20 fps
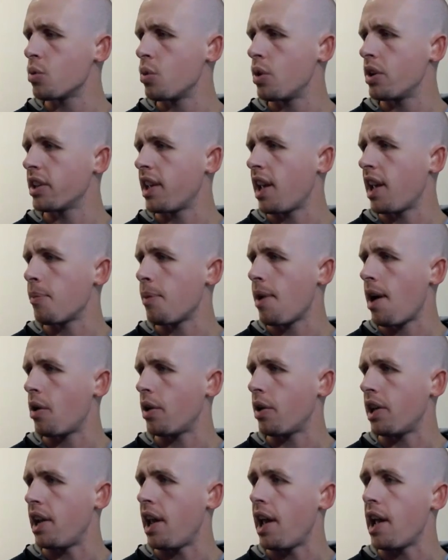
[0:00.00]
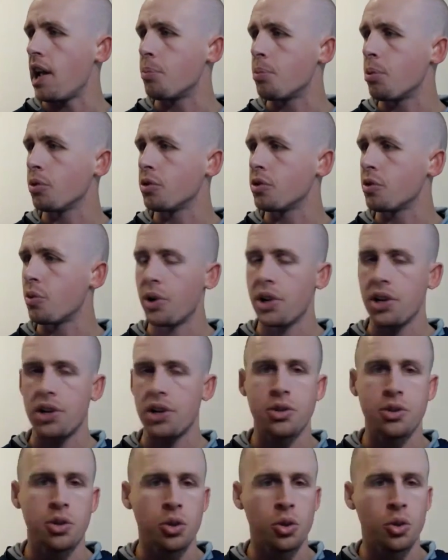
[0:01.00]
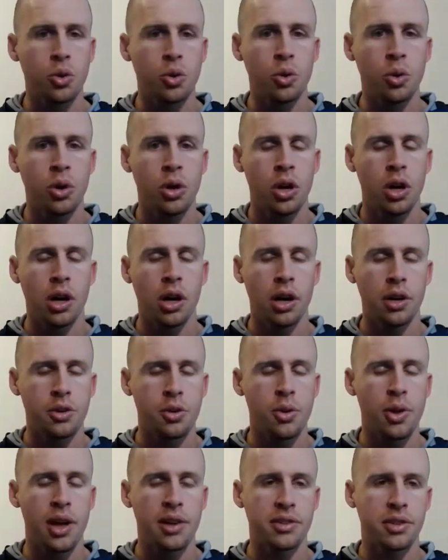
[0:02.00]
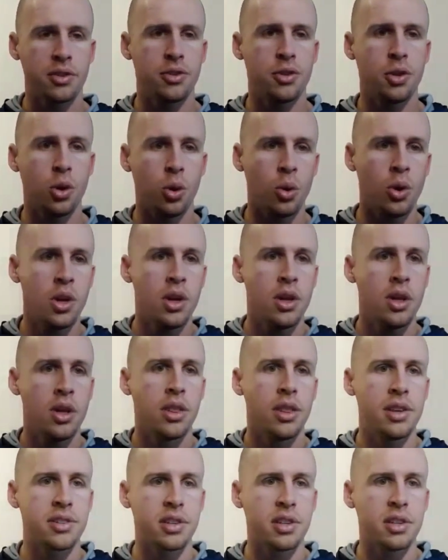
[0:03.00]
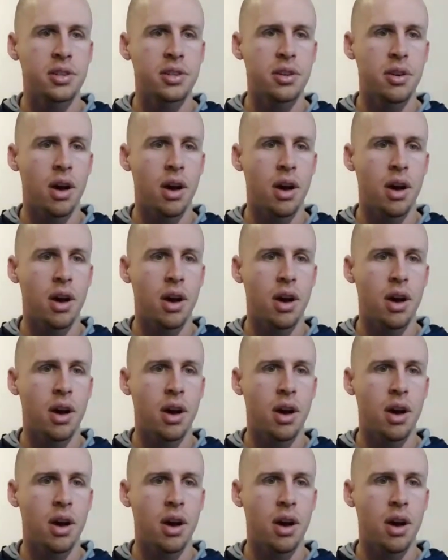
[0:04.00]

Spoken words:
one came out in April 2002. This is